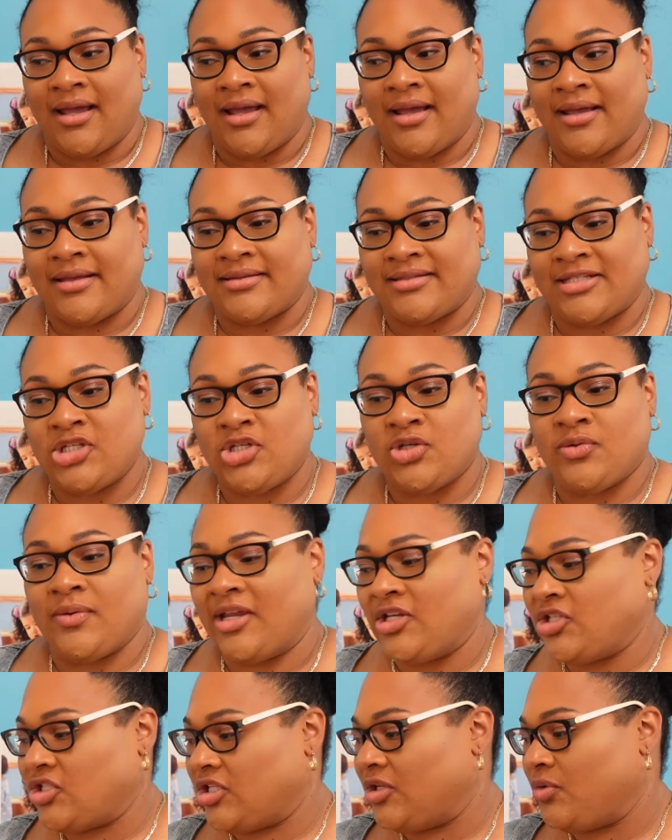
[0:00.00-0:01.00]

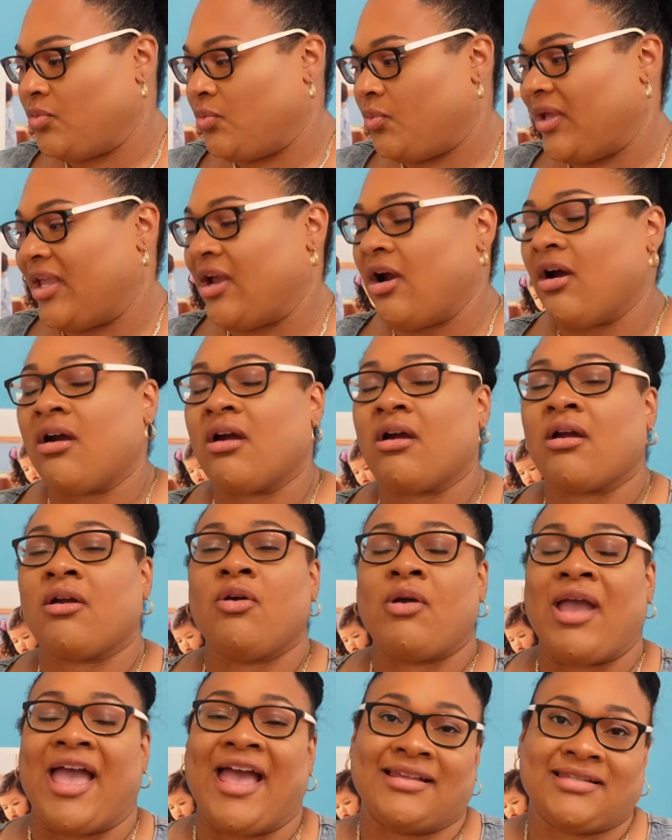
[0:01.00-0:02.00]
situation, we are
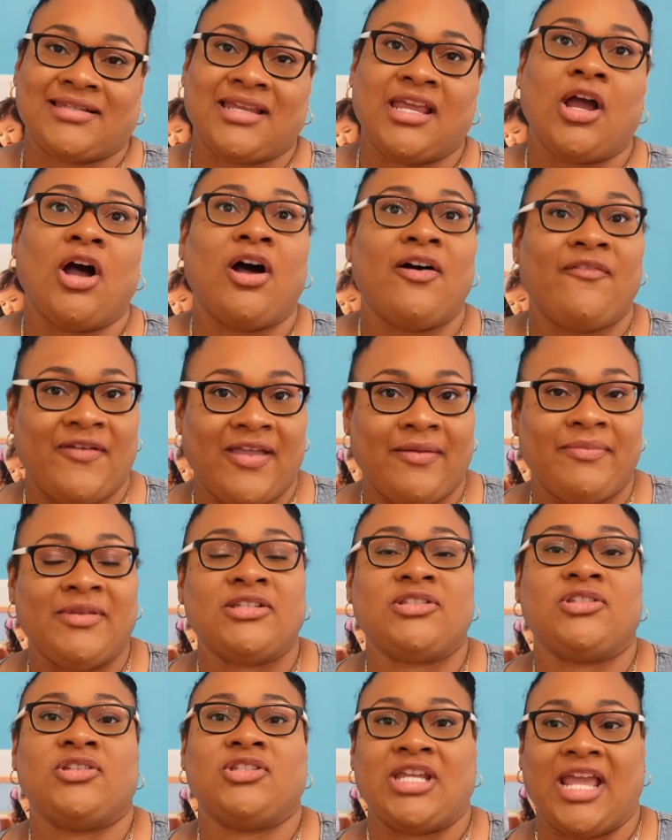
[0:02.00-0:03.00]
asking all families
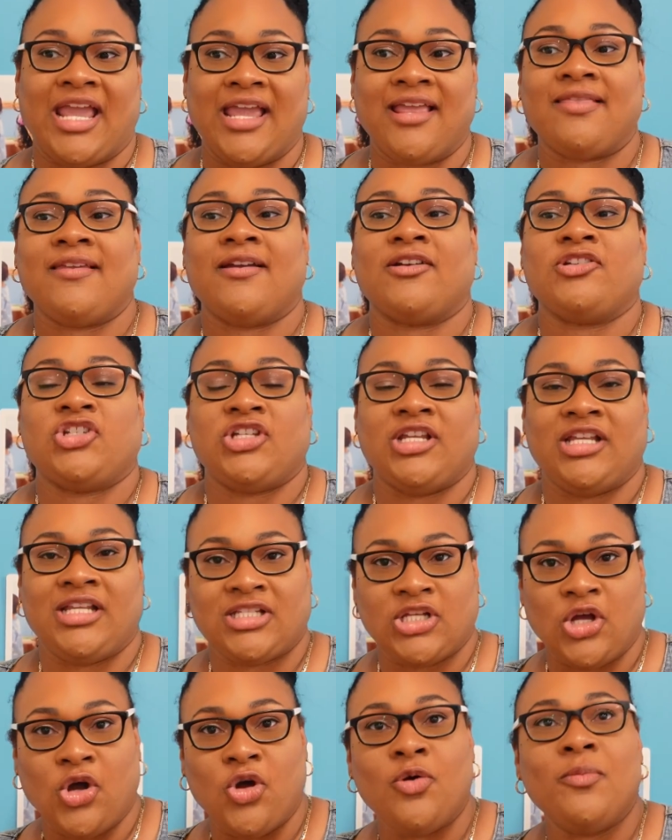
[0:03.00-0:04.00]
to take their sheets
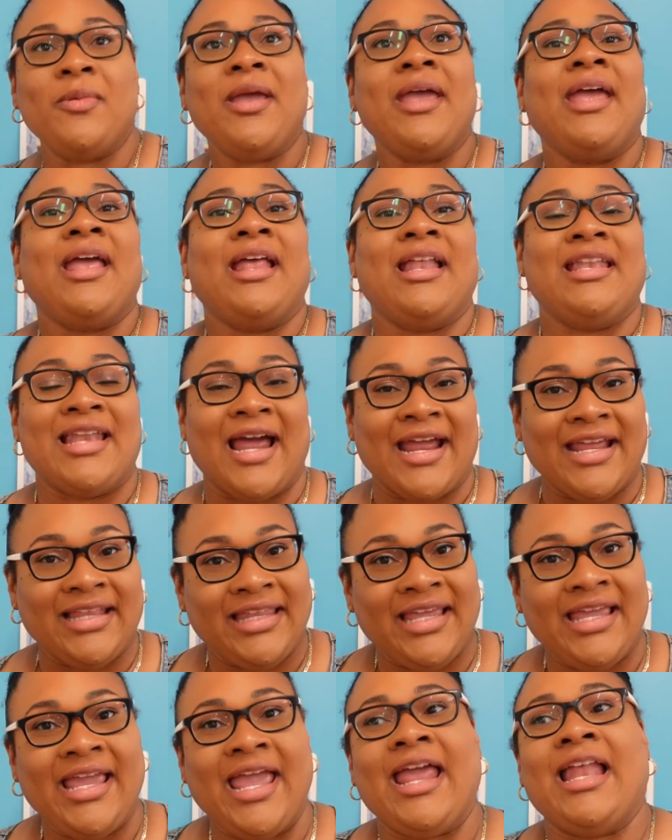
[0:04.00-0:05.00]
home
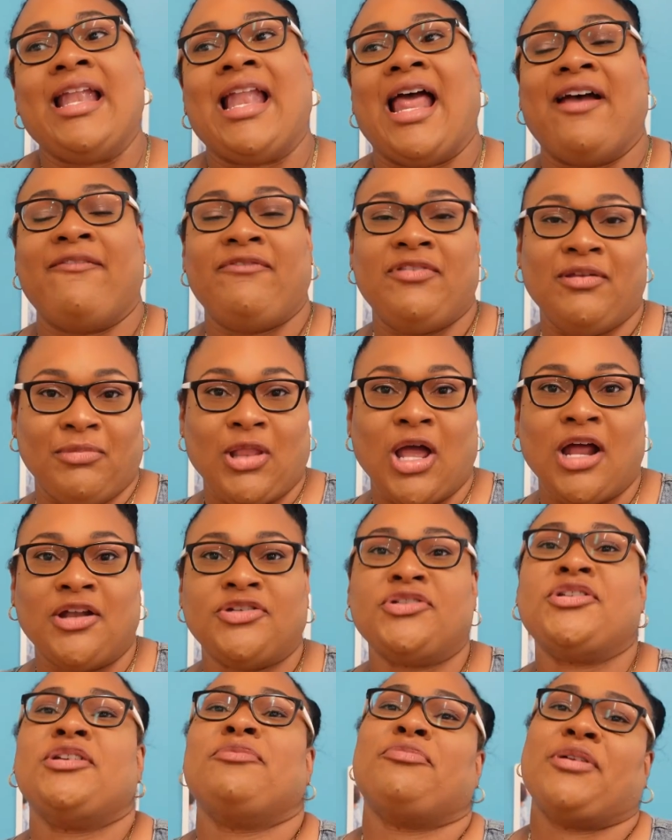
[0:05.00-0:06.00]
nightly and have them
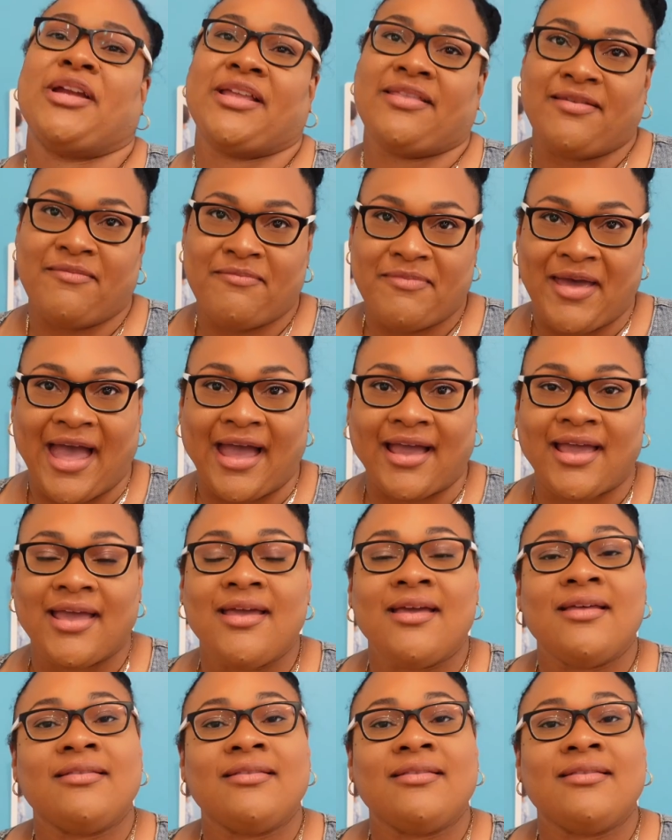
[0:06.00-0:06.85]
monitored and bring them back.